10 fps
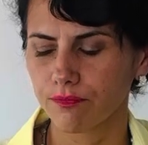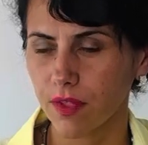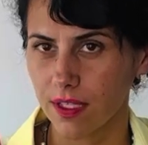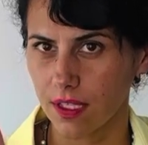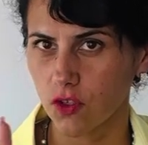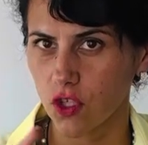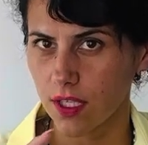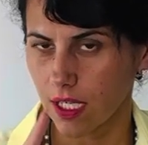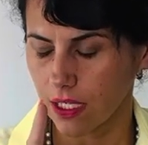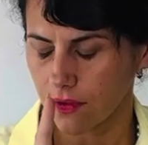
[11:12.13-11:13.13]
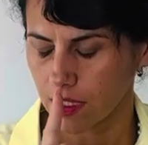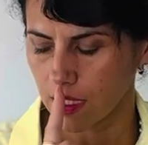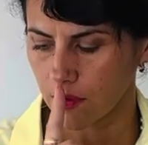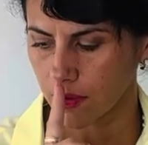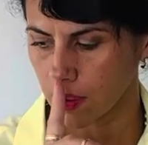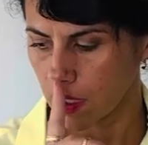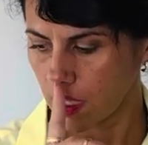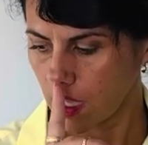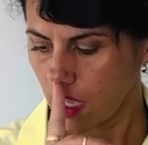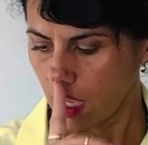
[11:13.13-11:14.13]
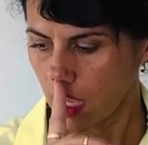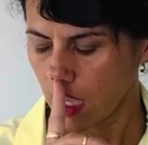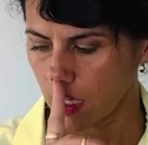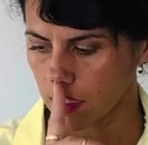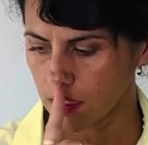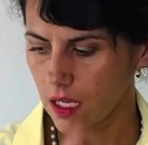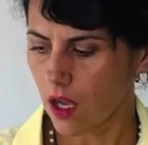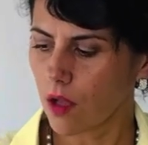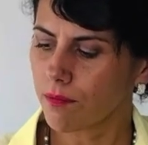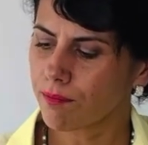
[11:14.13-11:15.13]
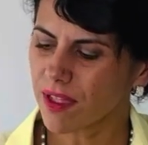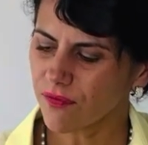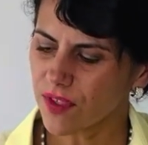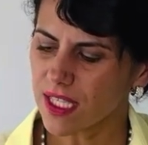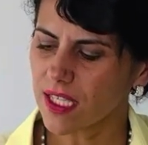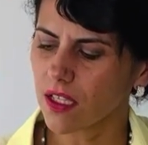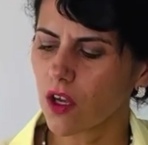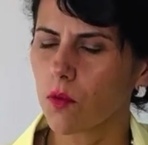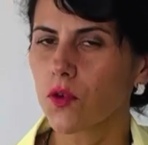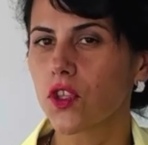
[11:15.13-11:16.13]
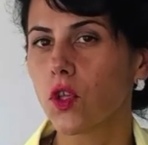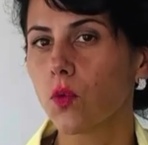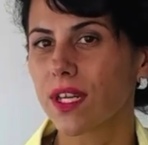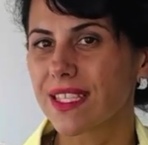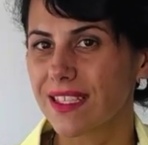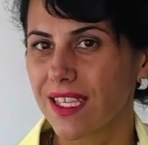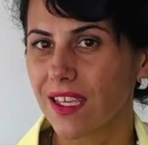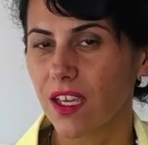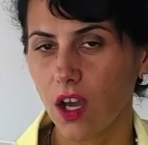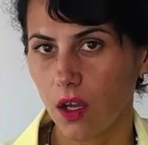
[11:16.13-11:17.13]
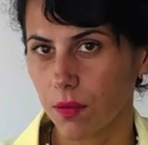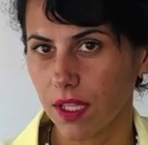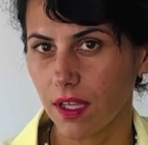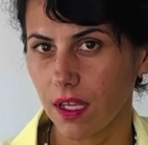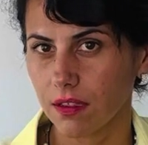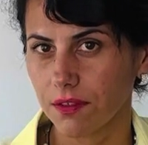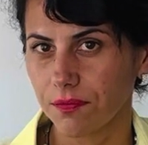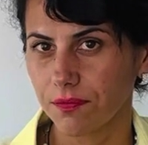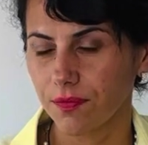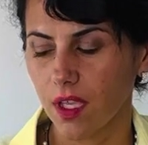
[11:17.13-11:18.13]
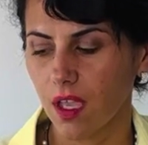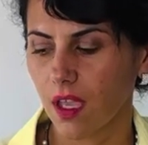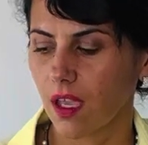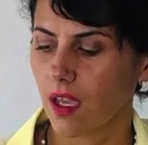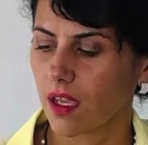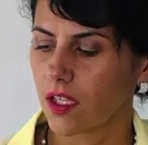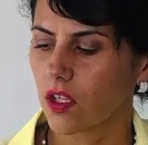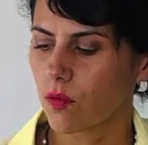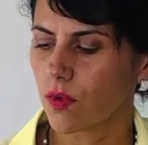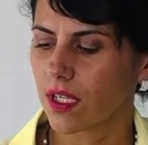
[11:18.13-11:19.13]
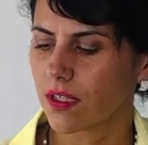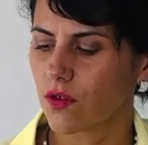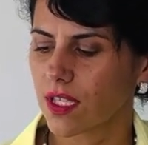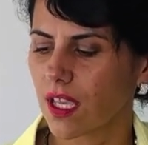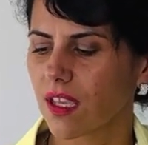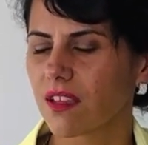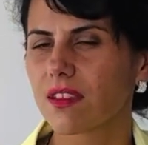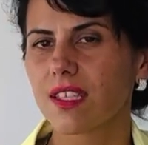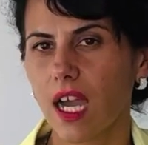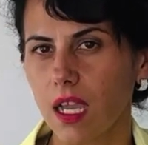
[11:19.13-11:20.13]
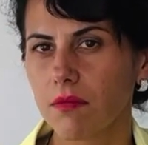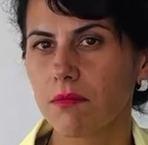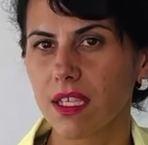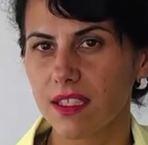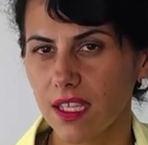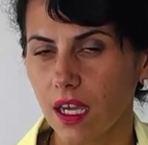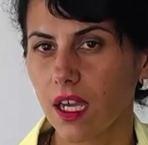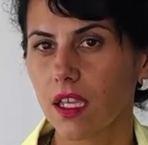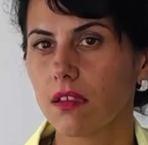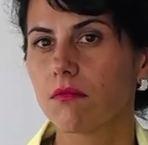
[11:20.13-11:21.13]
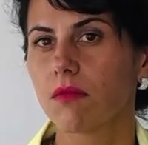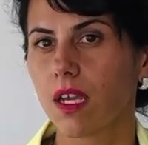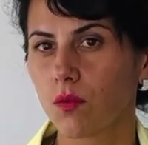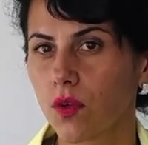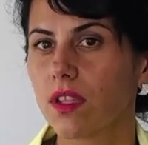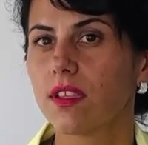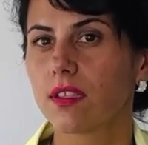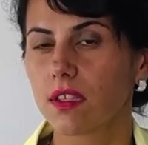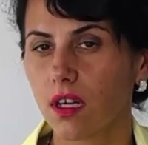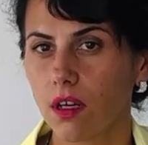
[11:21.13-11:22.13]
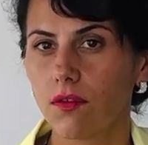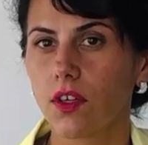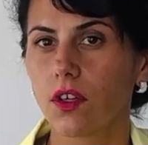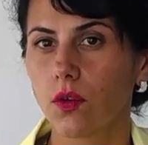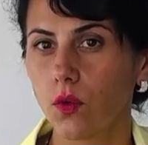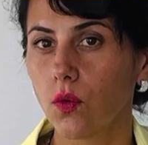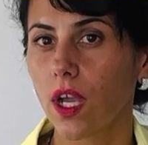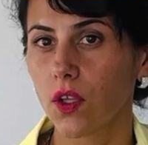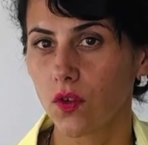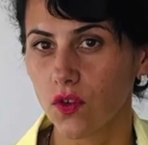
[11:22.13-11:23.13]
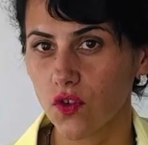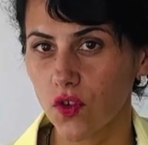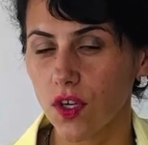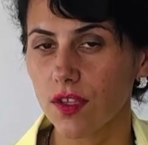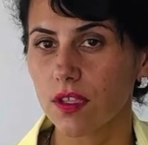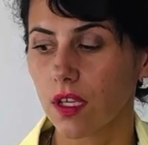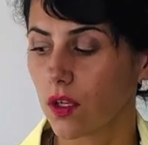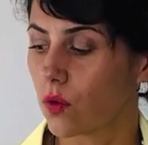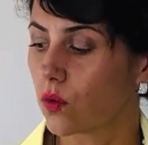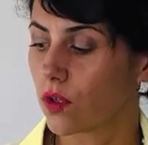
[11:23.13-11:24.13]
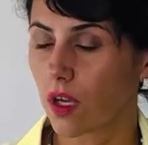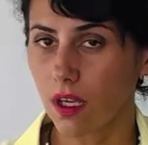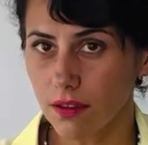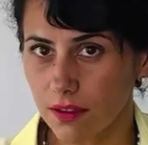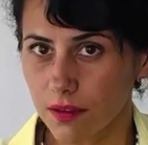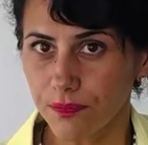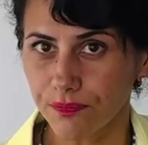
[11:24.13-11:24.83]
I saw just 11 11. And but feels here that almost you were seeing coming that. You know, when you're saying time by time, I will discover who I can trust and who not.